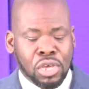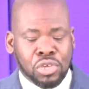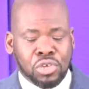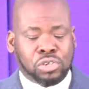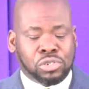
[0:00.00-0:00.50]

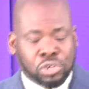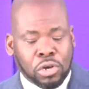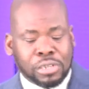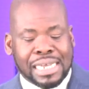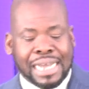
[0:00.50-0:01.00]
Your
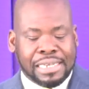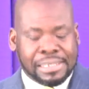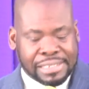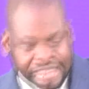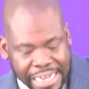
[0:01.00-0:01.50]
daughter is
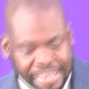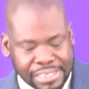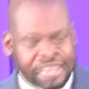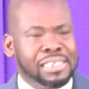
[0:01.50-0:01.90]
dead.